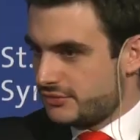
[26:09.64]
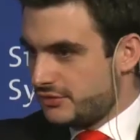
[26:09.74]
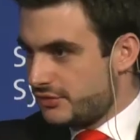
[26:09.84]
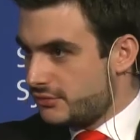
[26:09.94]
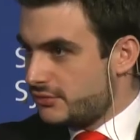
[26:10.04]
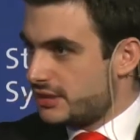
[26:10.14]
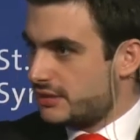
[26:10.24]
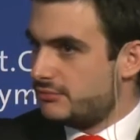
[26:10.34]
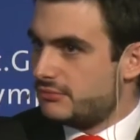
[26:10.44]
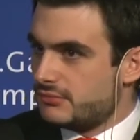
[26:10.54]
So
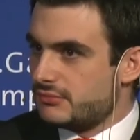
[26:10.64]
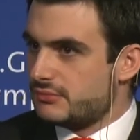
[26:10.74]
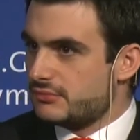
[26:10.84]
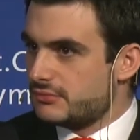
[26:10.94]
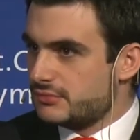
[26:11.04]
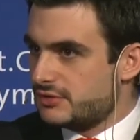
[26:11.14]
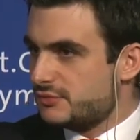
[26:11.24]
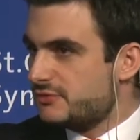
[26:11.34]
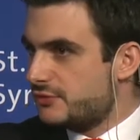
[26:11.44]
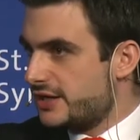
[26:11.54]
just
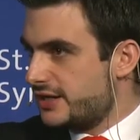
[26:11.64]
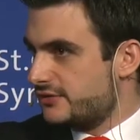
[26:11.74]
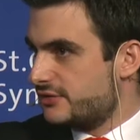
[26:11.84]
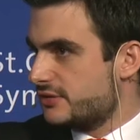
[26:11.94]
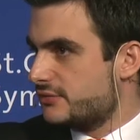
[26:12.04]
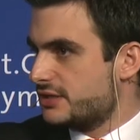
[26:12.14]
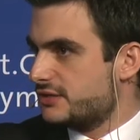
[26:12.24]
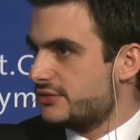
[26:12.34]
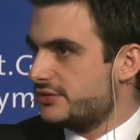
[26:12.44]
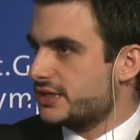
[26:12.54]
before I answer the
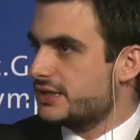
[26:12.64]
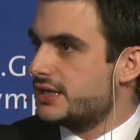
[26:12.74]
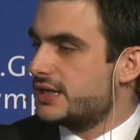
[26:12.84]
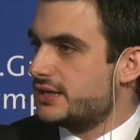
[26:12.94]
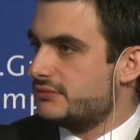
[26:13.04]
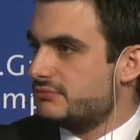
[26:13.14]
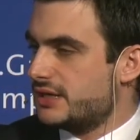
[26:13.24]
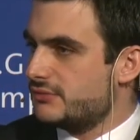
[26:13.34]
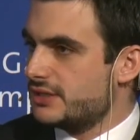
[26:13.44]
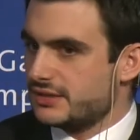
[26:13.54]
question directly,
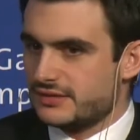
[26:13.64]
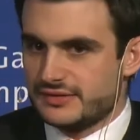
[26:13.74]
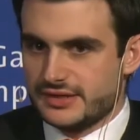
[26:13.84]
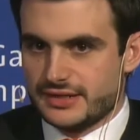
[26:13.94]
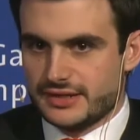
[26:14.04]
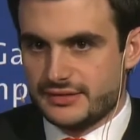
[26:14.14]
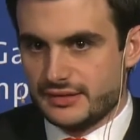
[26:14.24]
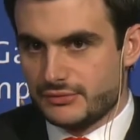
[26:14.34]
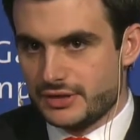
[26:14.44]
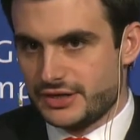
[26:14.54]
I would like to say that I
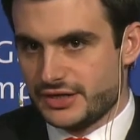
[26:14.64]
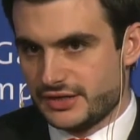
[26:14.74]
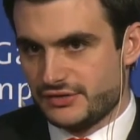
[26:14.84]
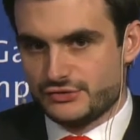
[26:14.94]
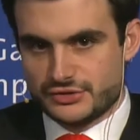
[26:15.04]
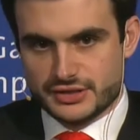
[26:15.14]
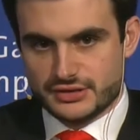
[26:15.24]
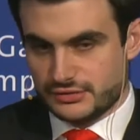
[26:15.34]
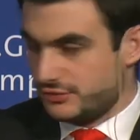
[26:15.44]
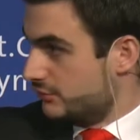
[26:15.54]
think we are at a
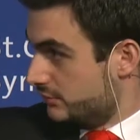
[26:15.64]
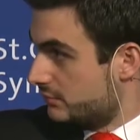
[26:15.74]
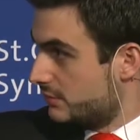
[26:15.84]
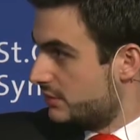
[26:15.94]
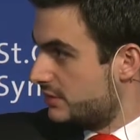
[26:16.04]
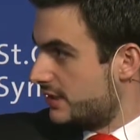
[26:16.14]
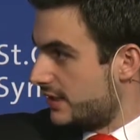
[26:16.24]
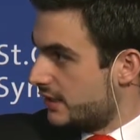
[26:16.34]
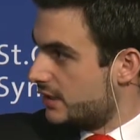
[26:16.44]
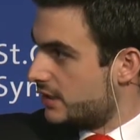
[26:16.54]
historical new
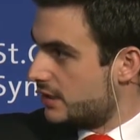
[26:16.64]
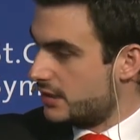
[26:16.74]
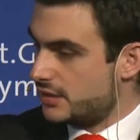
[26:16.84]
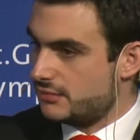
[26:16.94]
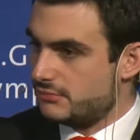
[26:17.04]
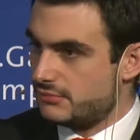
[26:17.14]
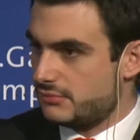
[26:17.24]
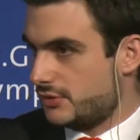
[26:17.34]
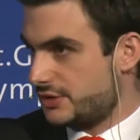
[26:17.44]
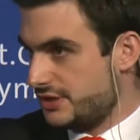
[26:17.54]
today,
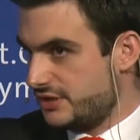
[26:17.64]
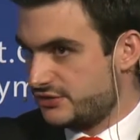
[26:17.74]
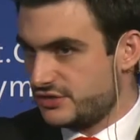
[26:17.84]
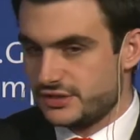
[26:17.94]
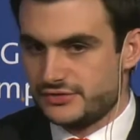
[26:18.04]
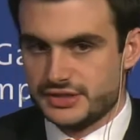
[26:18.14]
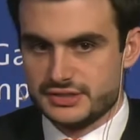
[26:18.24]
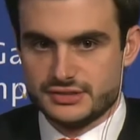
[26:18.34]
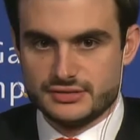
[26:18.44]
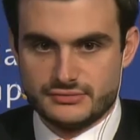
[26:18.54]
or in this
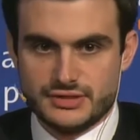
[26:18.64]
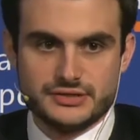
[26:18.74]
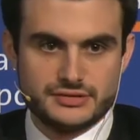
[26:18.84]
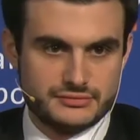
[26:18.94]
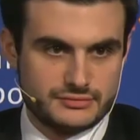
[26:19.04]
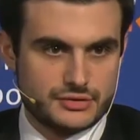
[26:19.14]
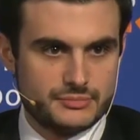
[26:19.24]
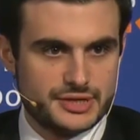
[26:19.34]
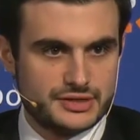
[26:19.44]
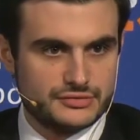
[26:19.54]
generation, rather
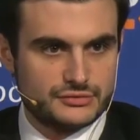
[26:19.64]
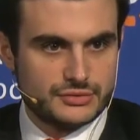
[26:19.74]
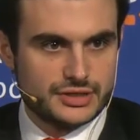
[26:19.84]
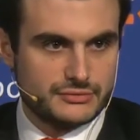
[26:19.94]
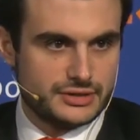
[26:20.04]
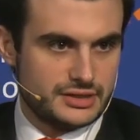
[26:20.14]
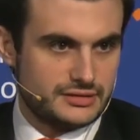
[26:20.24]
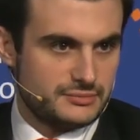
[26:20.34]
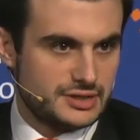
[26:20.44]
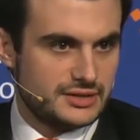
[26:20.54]
compared to where we
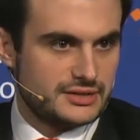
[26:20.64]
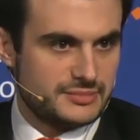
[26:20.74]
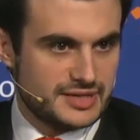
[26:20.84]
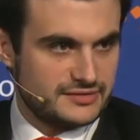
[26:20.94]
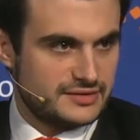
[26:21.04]
had been in the past.